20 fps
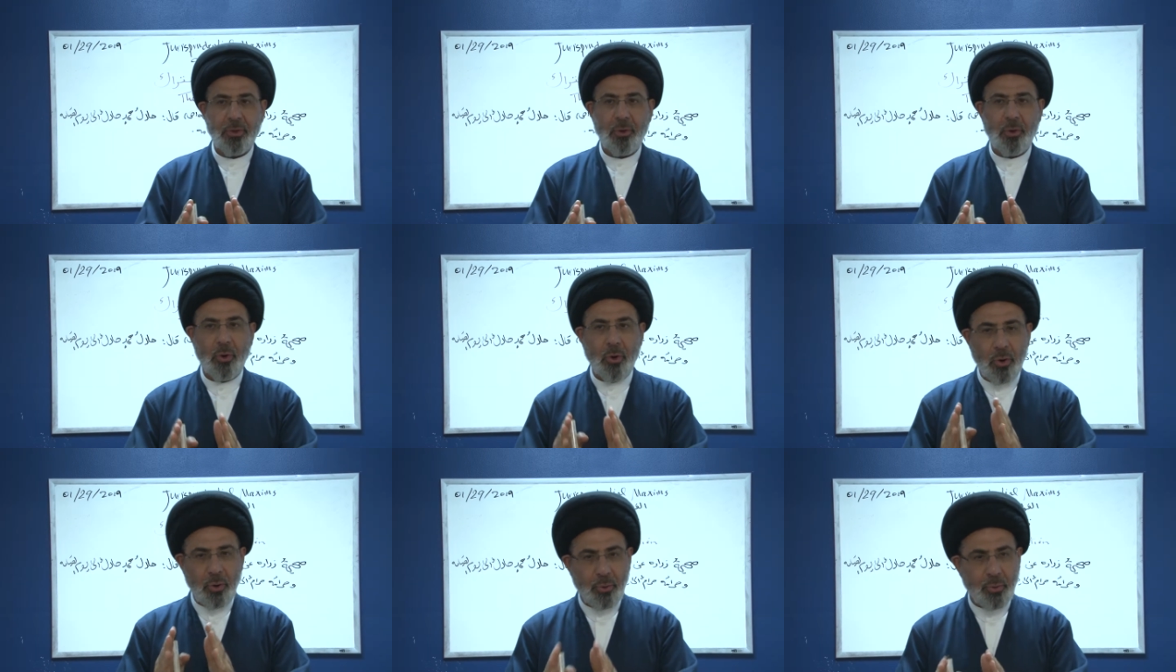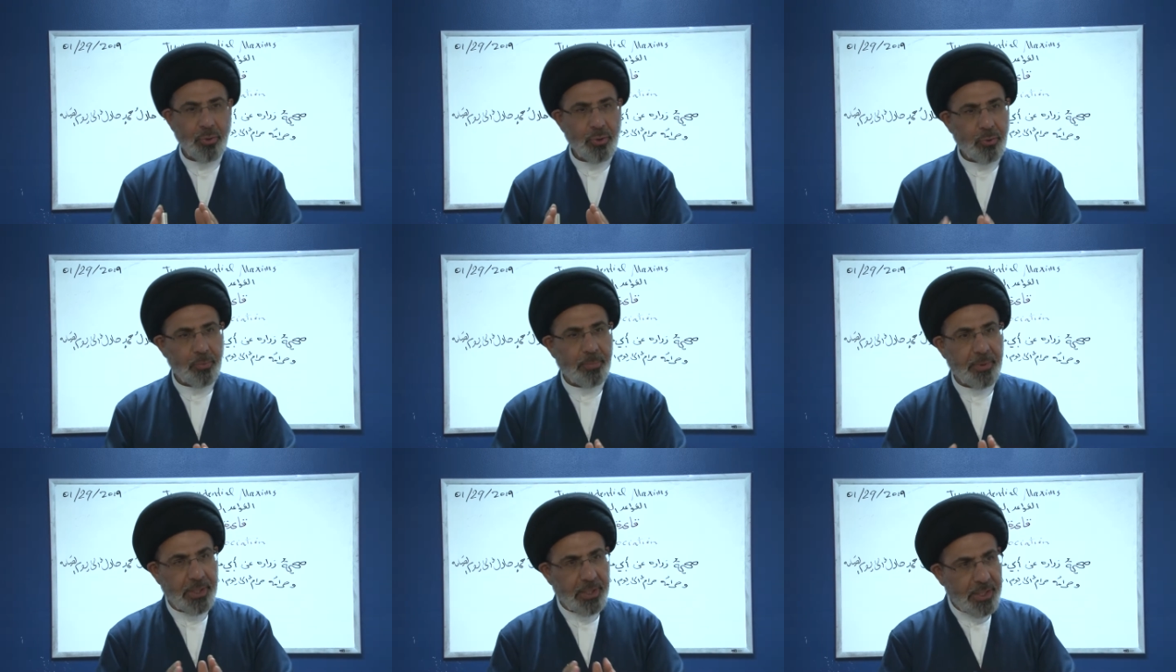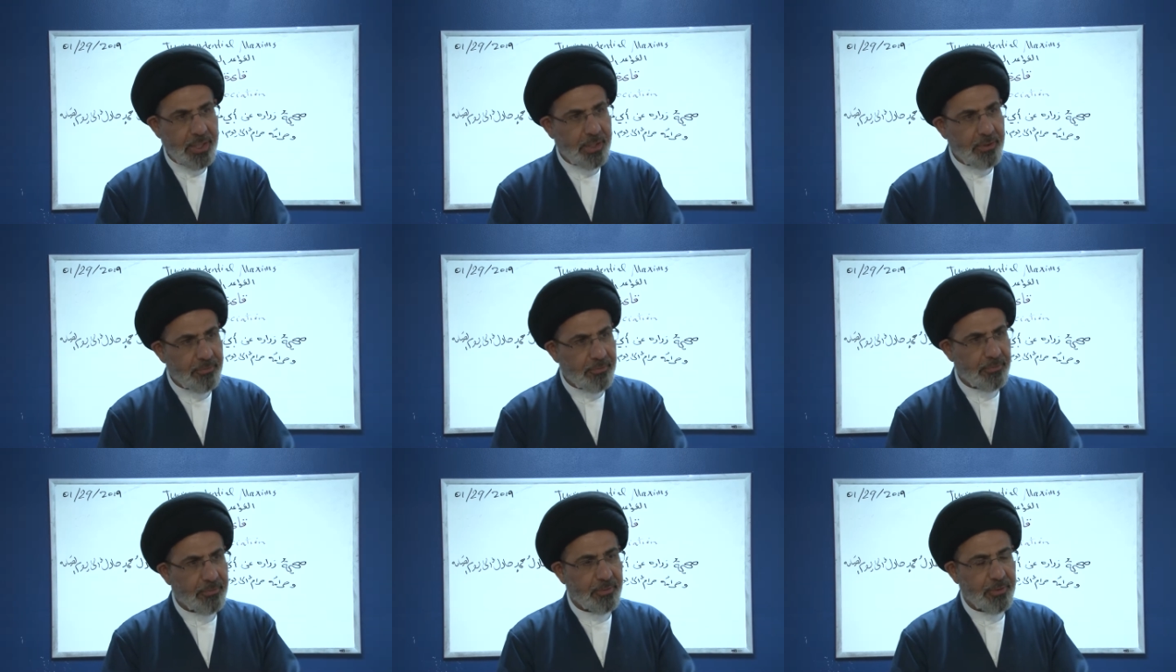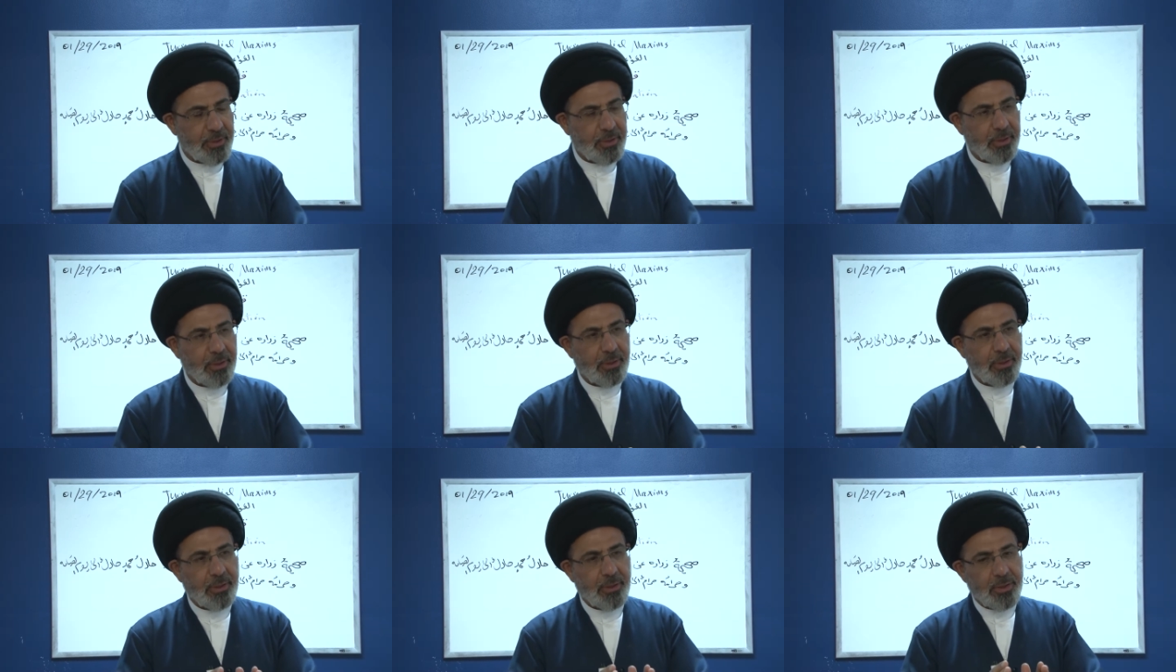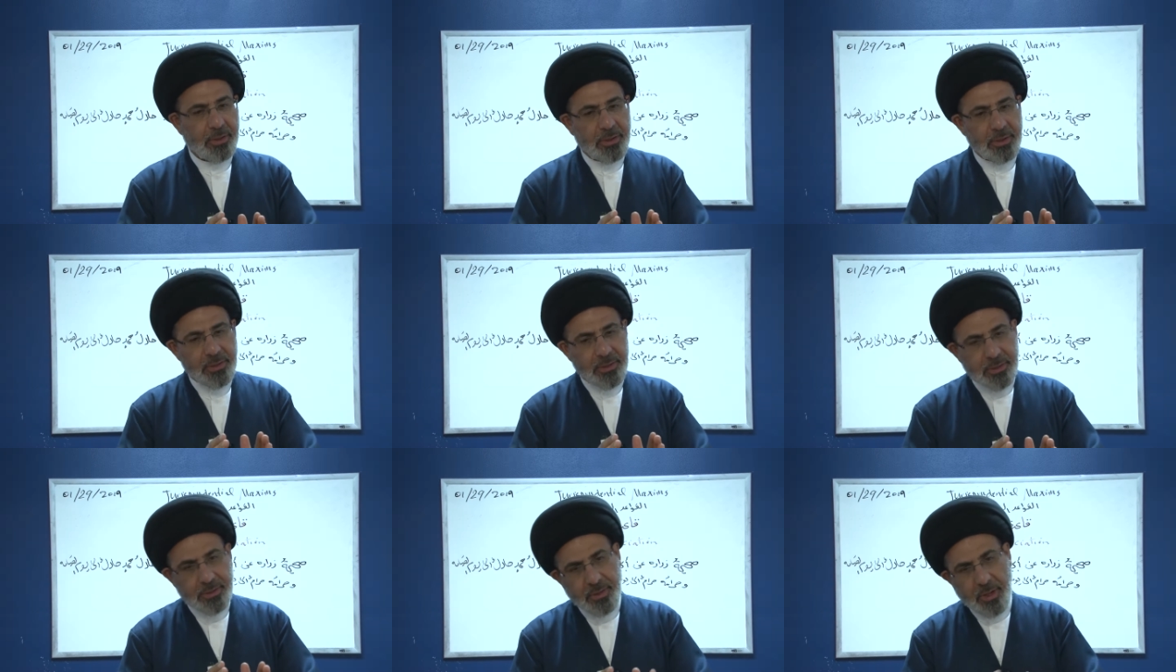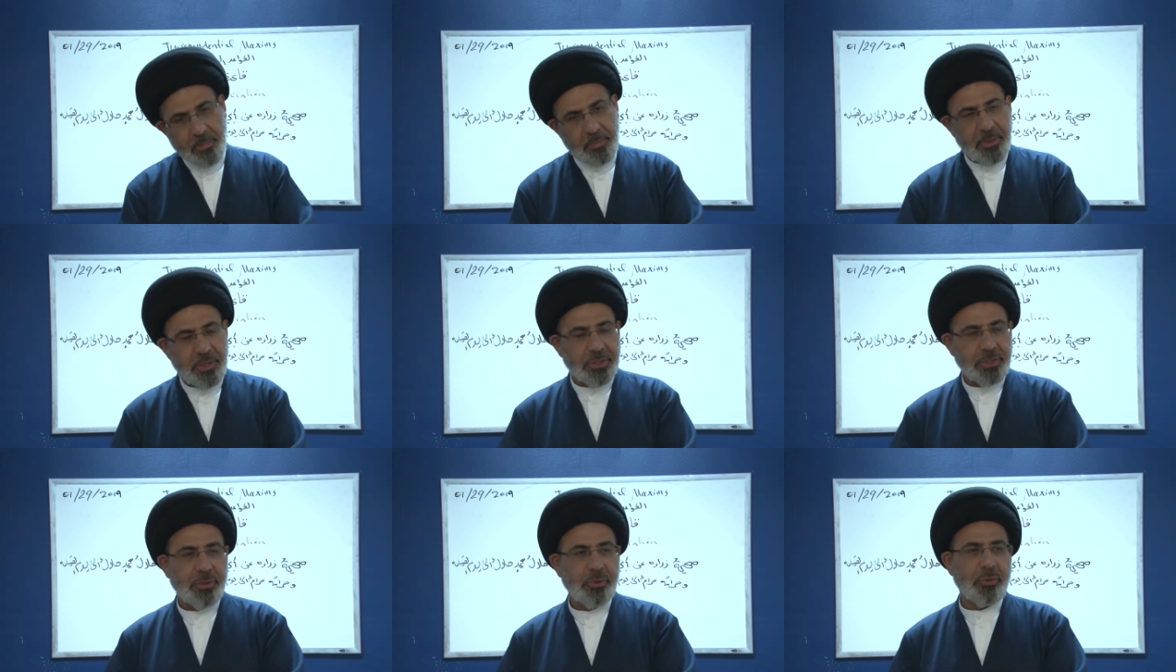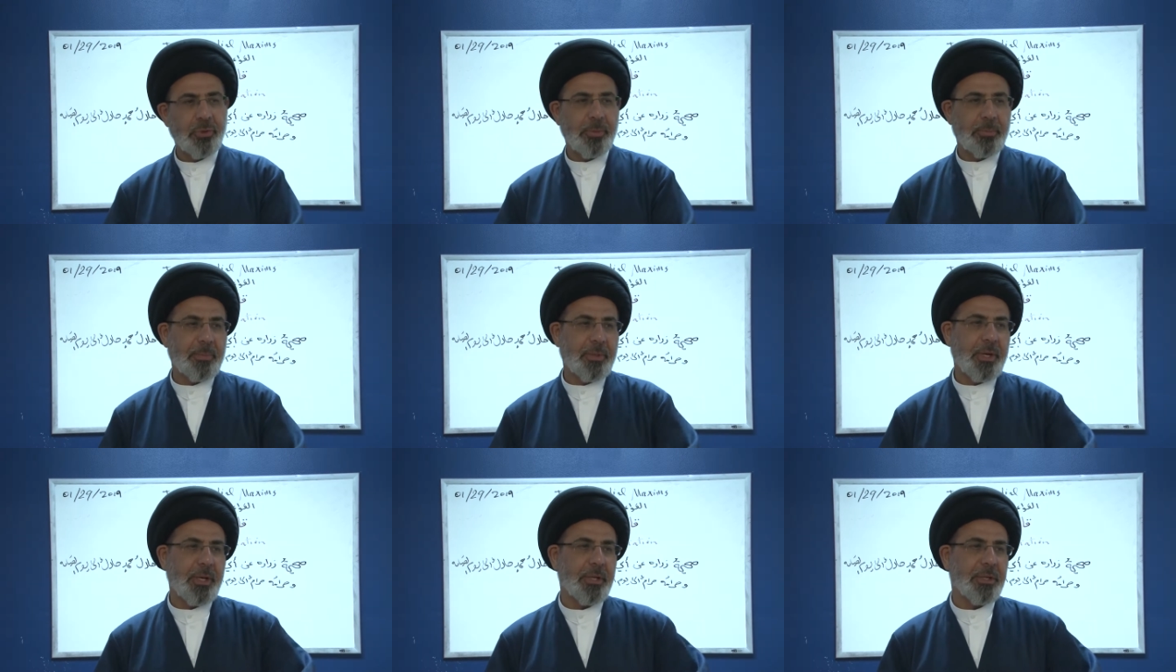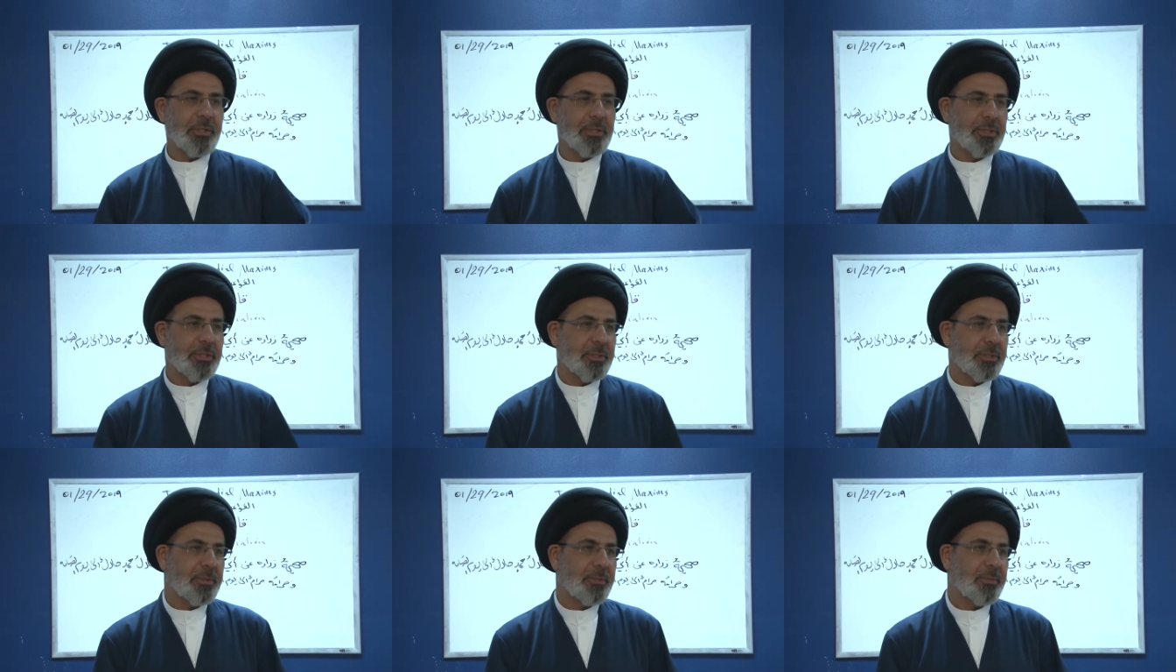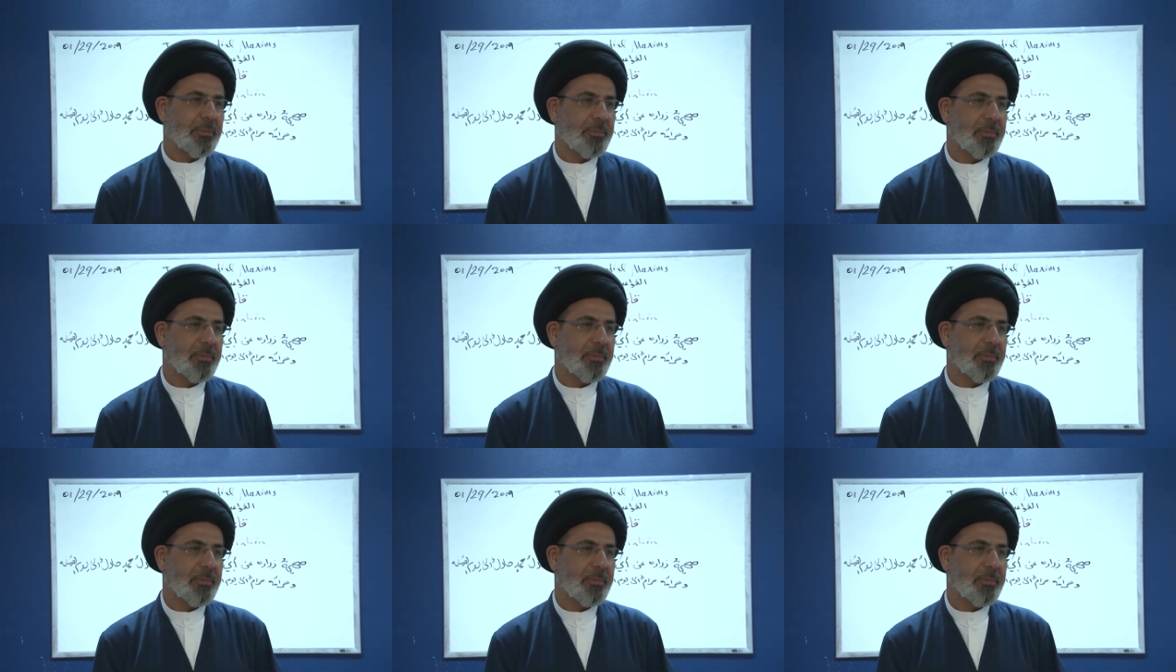O who you believe, establish your prayers,